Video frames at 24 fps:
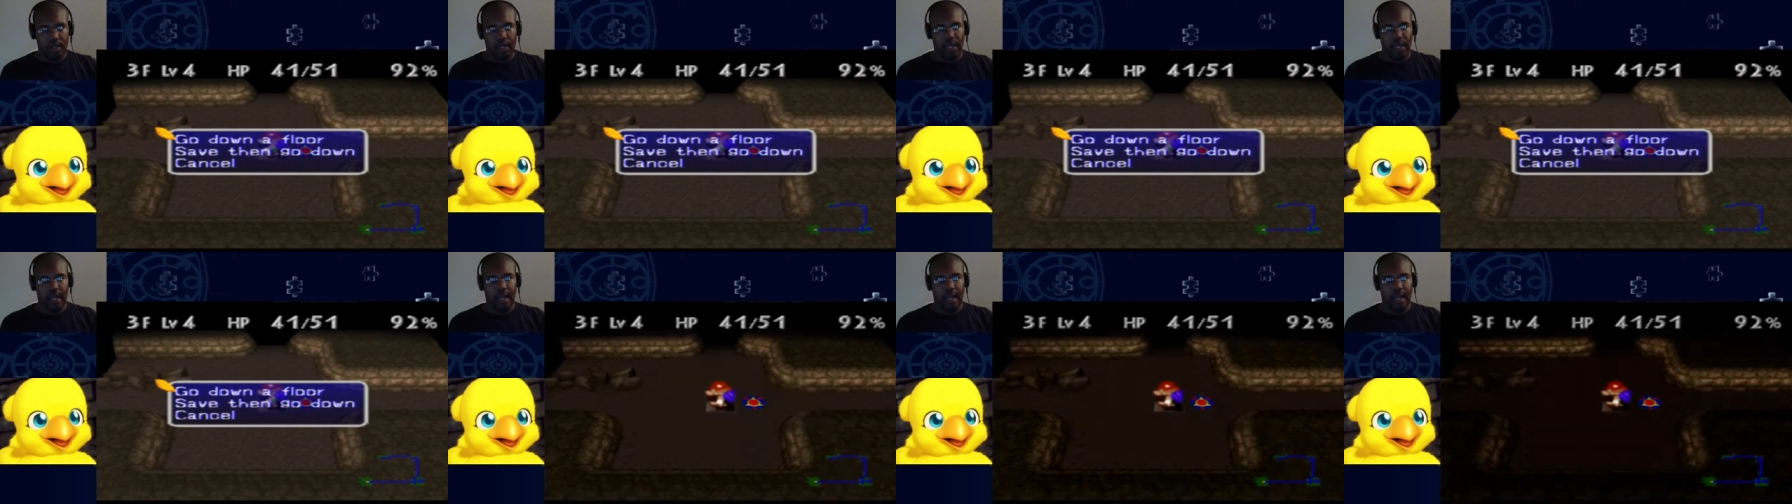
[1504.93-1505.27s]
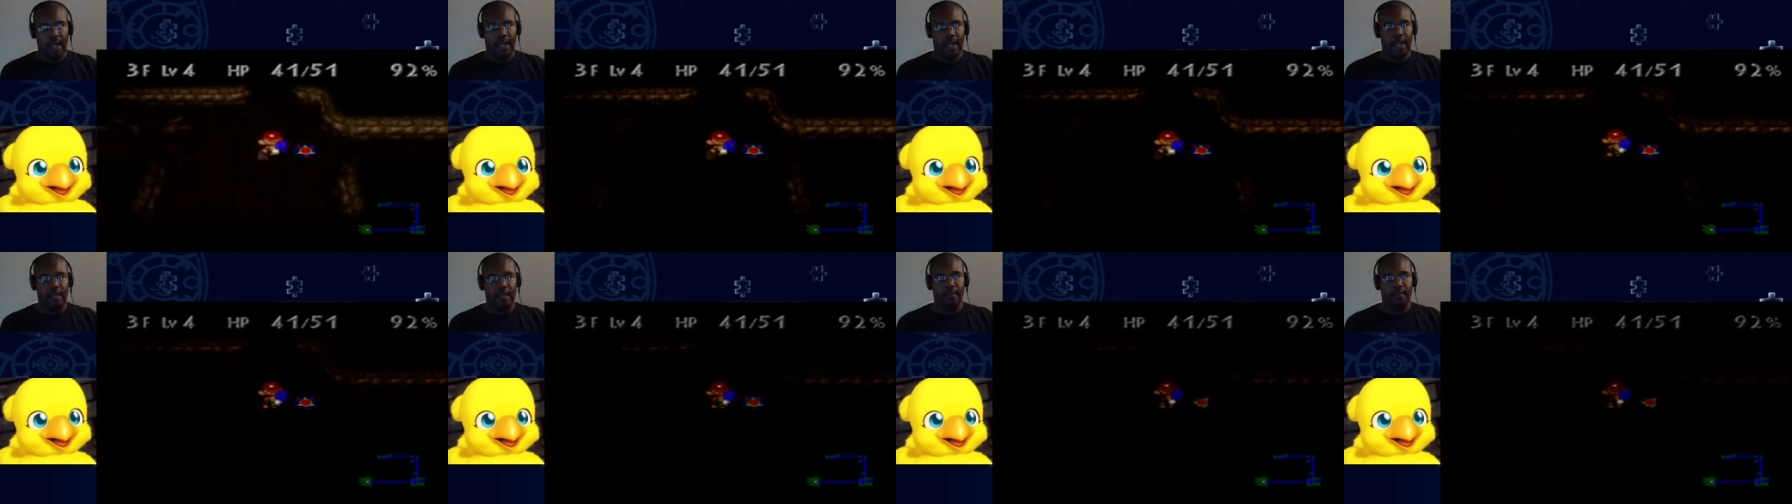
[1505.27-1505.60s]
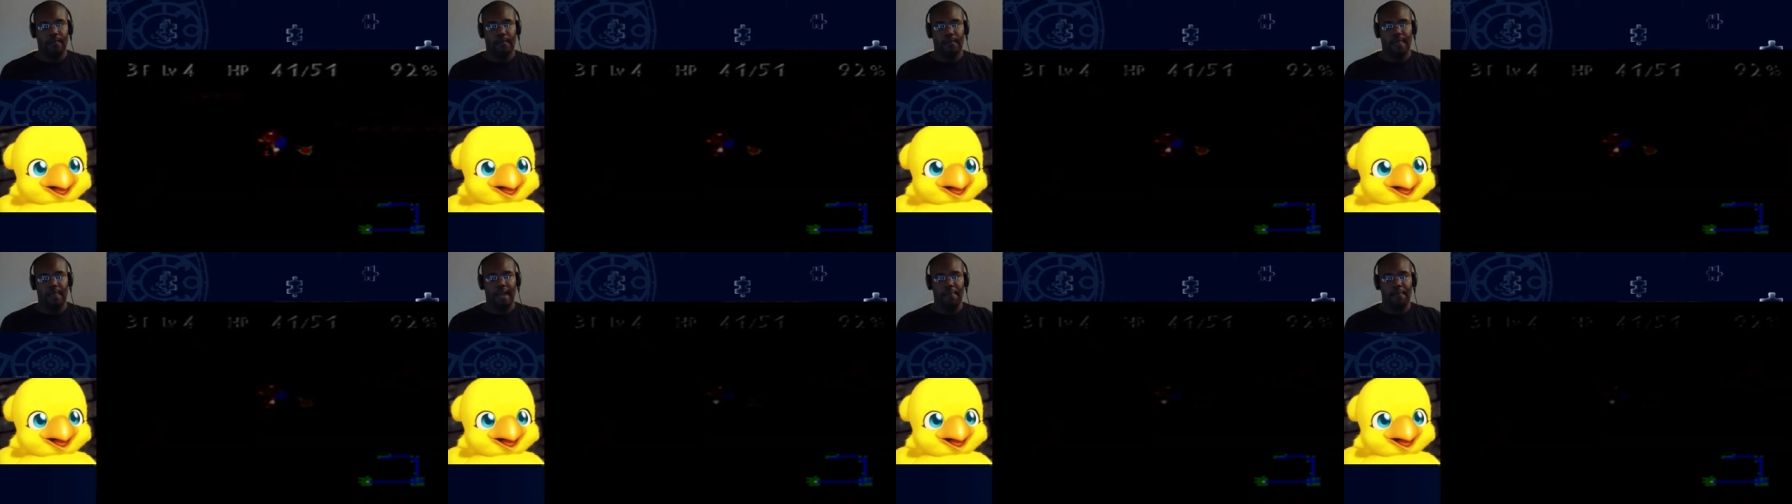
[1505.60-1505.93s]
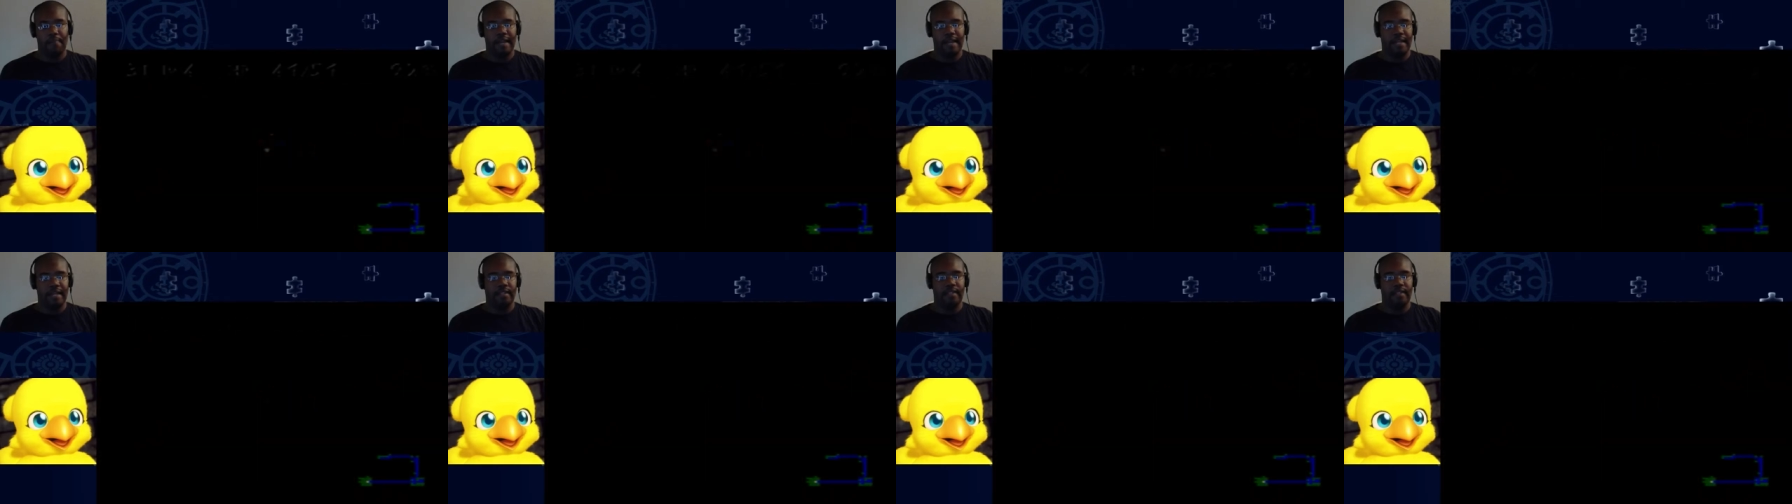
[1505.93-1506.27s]
And that
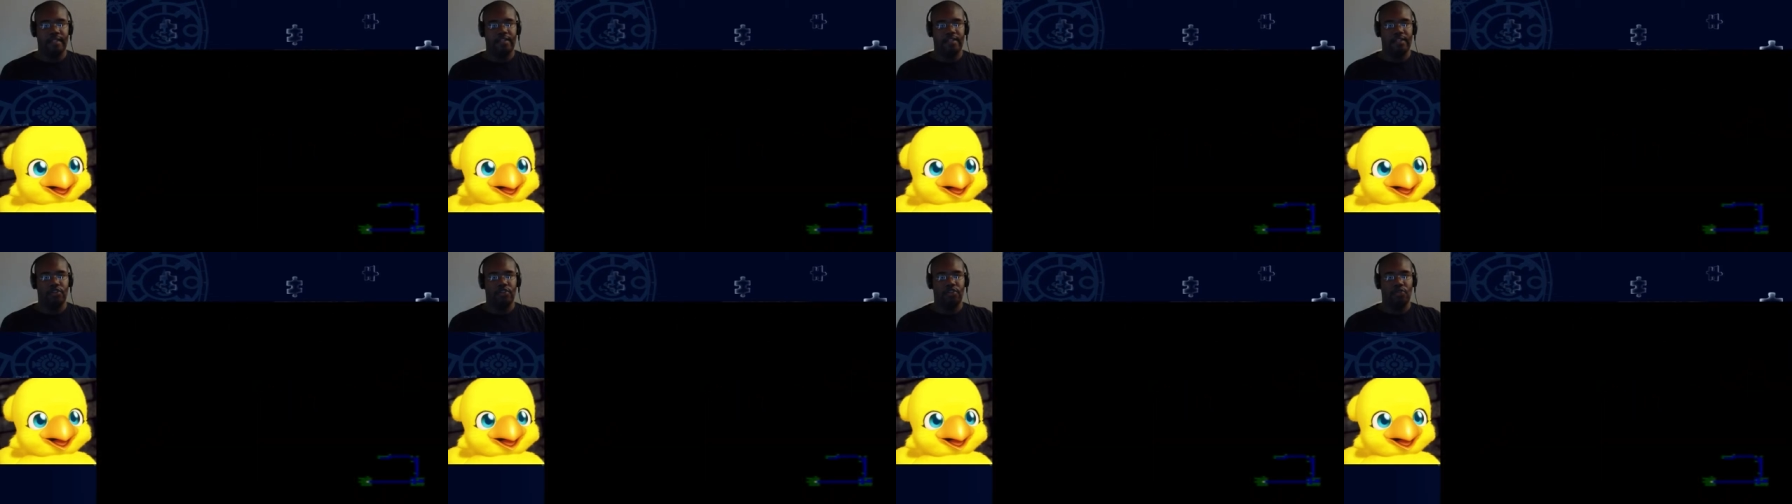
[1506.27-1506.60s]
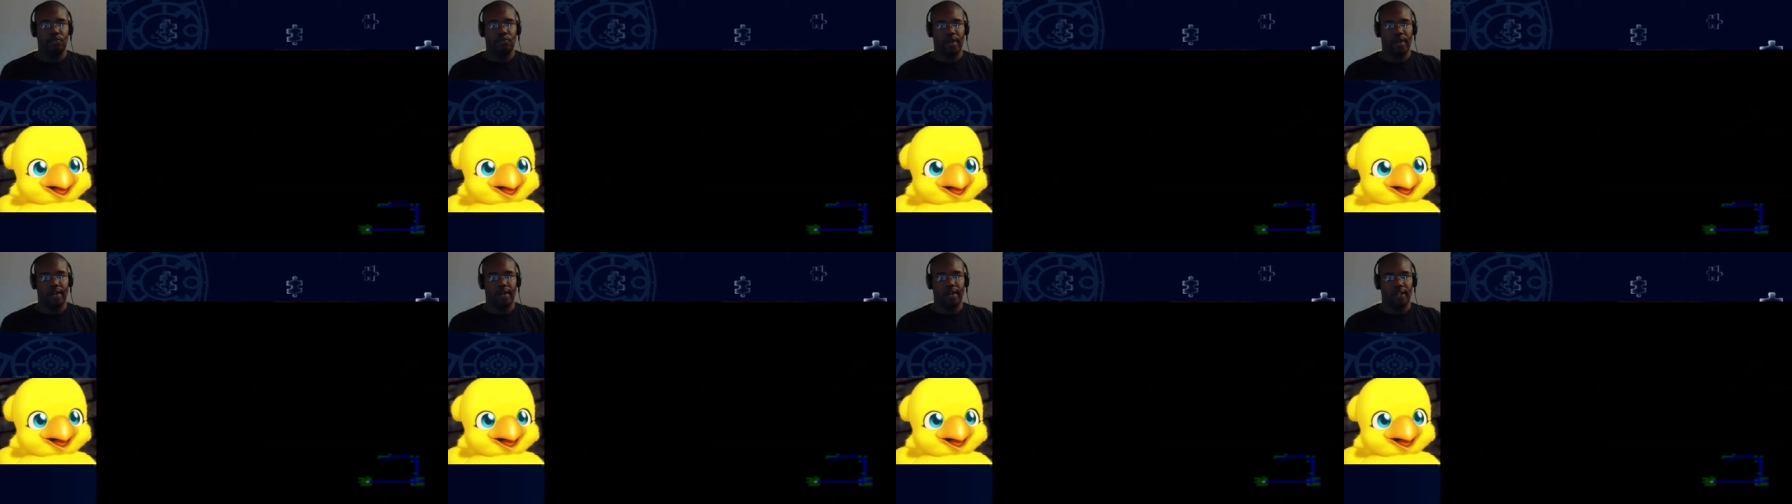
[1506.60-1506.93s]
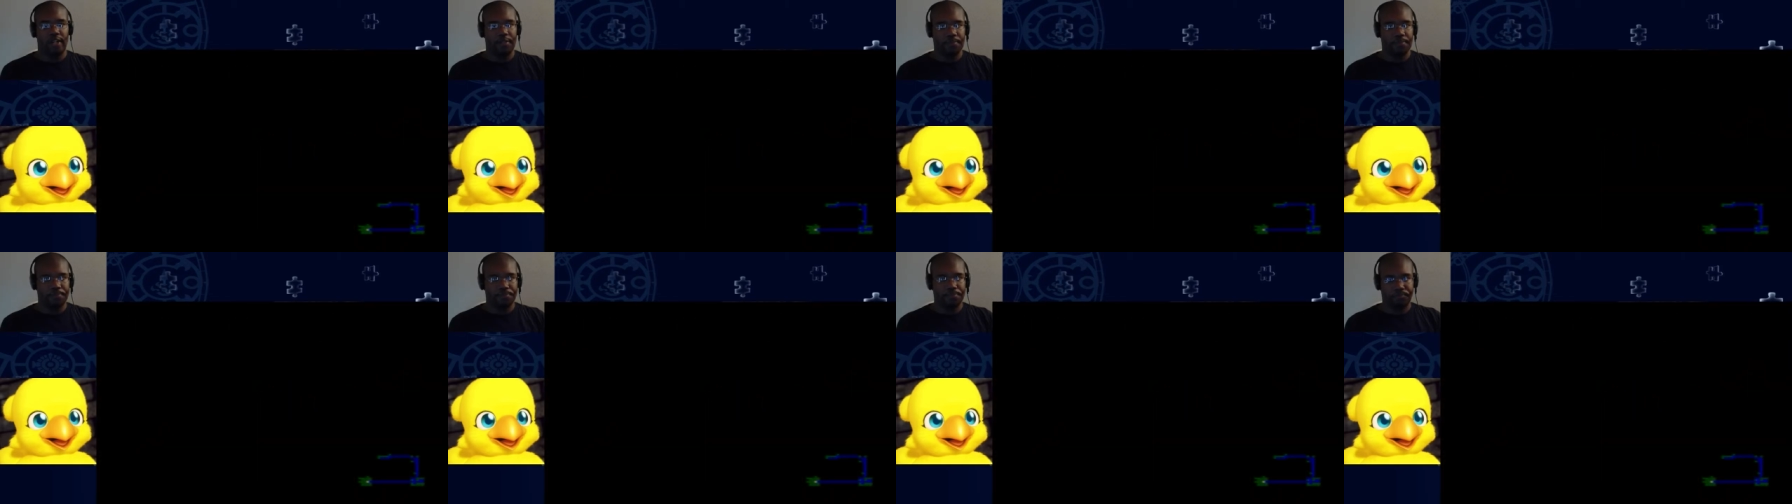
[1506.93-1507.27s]
makes it to where